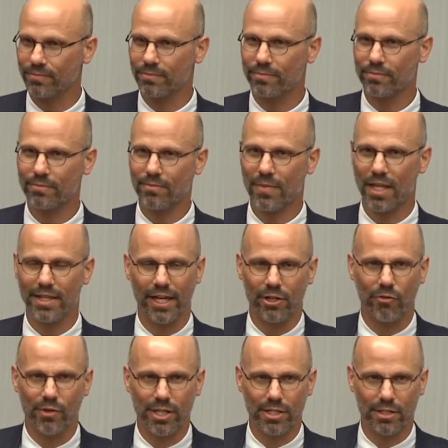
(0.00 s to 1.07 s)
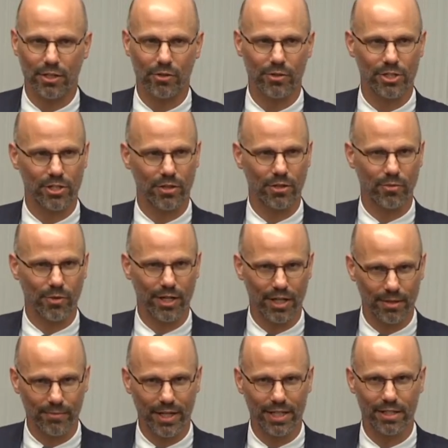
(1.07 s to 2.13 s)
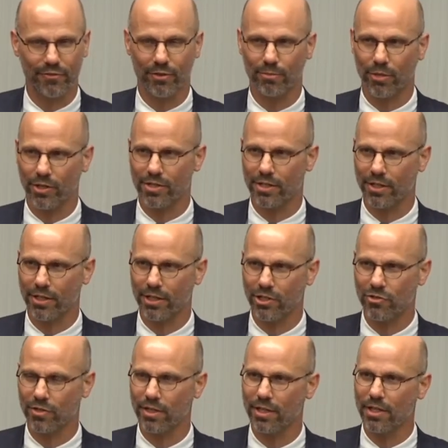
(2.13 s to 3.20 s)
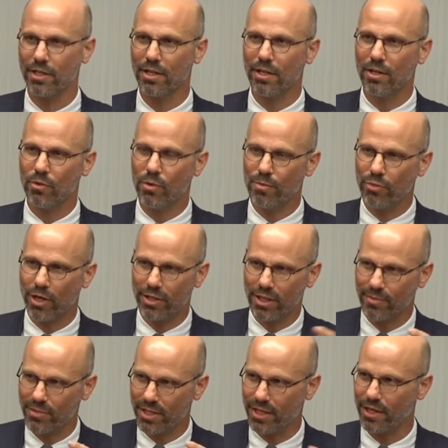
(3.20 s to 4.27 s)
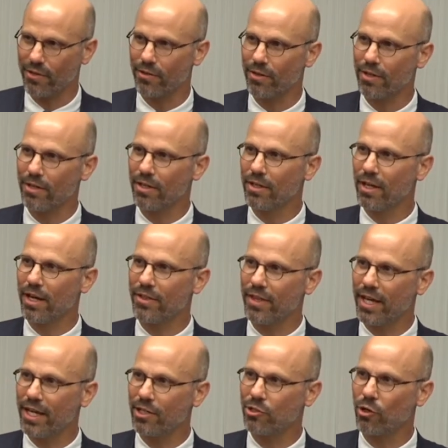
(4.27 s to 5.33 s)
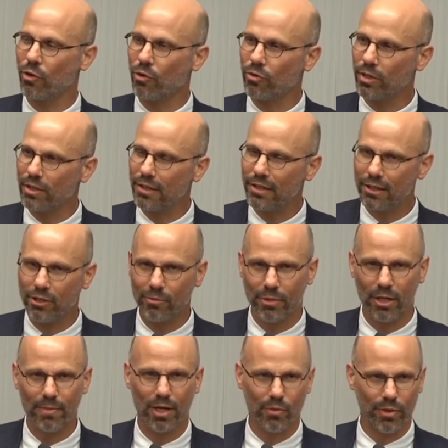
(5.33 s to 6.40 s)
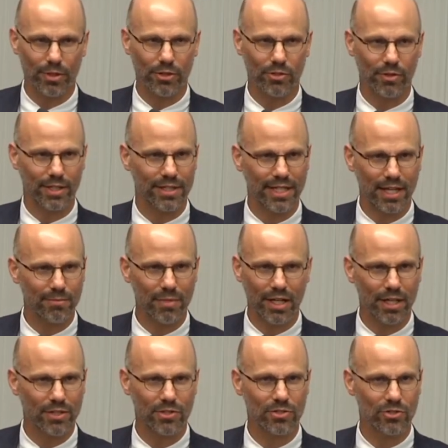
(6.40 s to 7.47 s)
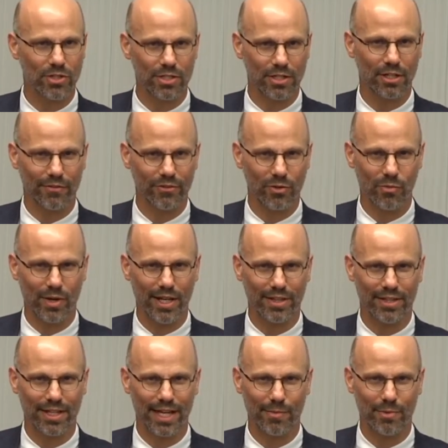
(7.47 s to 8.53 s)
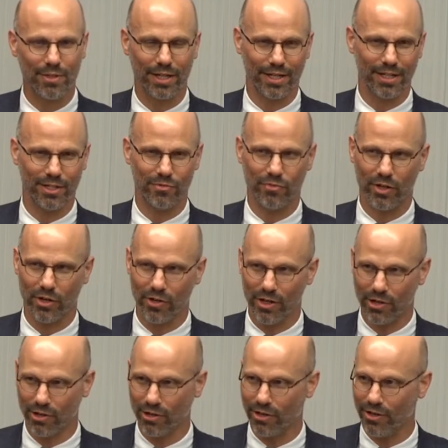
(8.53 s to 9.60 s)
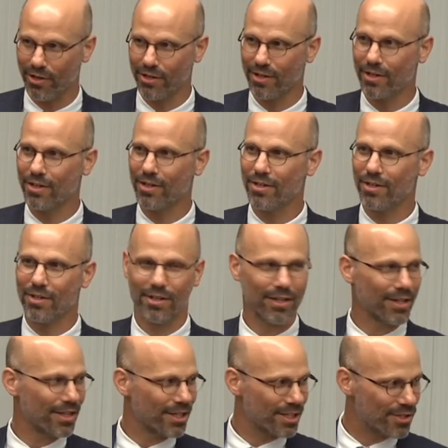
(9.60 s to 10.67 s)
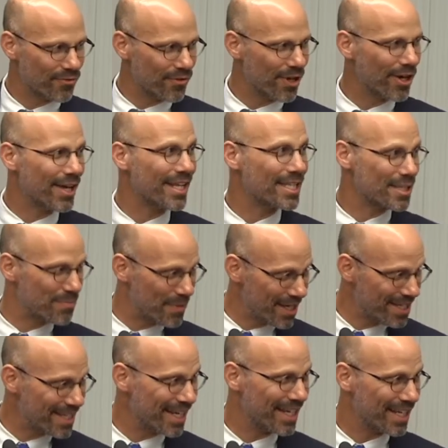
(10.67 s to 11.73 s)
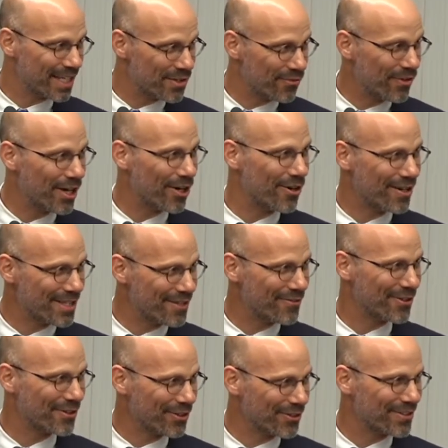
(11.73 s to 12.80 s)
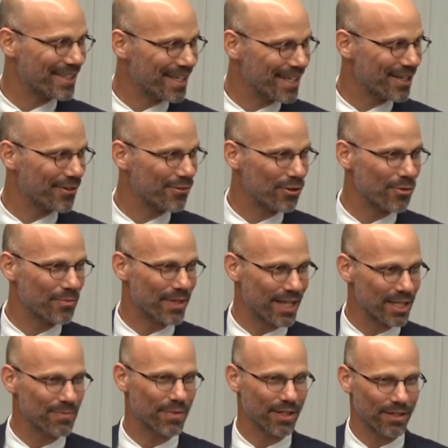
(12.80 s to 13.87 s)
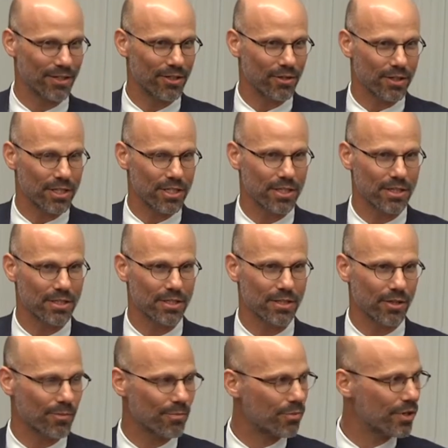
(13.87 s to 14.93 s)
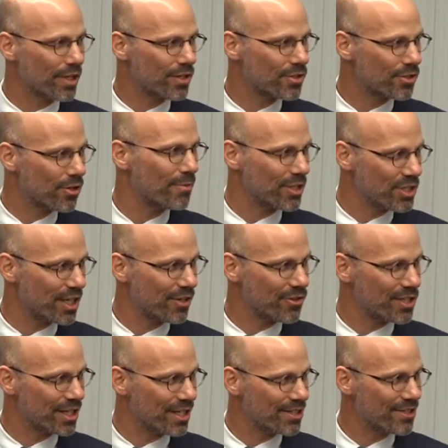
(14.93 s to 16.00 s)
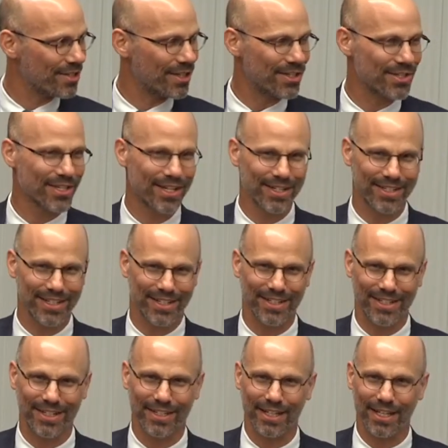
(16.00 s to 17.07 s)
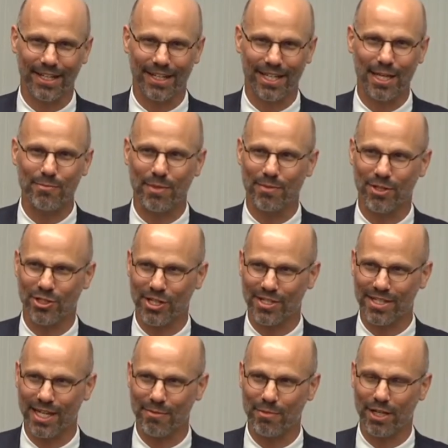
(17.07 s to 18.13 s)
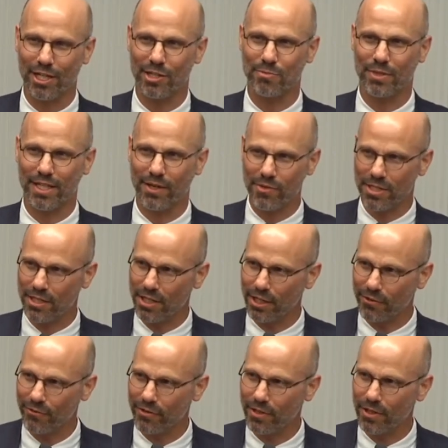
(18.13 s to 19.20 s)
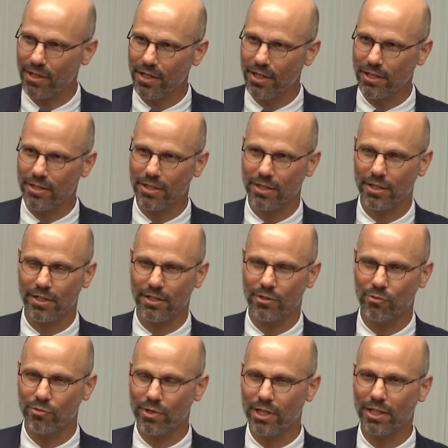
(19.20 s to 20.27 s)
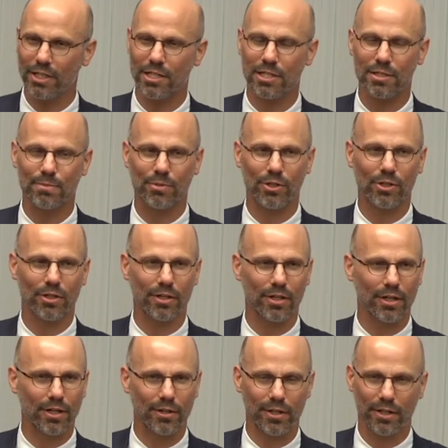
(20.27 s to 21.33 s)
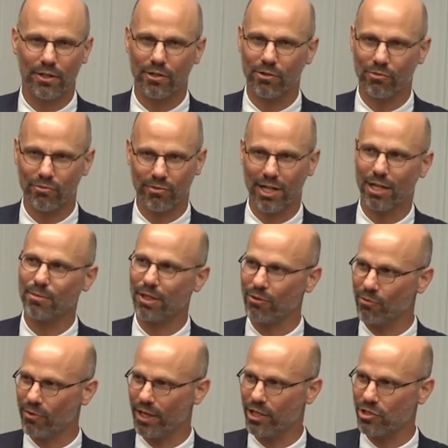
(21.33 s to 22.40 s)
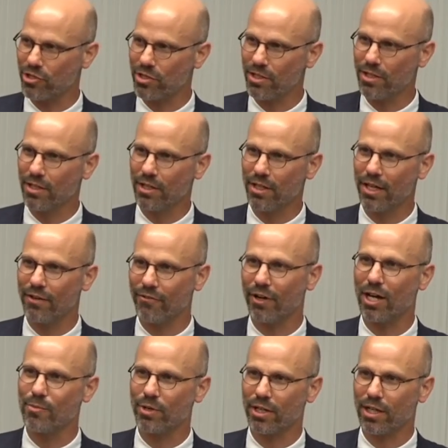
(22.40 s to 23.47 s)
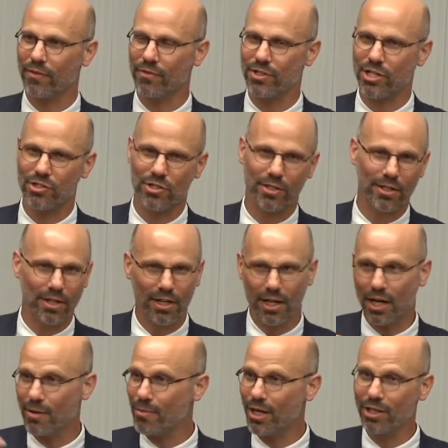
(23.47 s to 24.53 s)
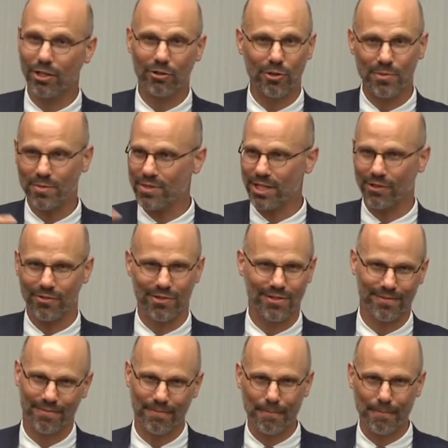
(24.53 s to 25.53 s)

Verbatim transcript: Mm. They had no reason to know each other. They're working in many different parts of the country. We brought them together, and they told a little bit about what they're doing. Ten minutes, just enough to whet the appetite, and it's very hard. Speed dating. It's very, it's speed dating. It's very difficult to get a group that's been, you know, this is they're putting so much energy into this to to keep them to just ten minutes. But that was enough to, to really spur an incredibly rich and vibrant conversation among the groups themselves.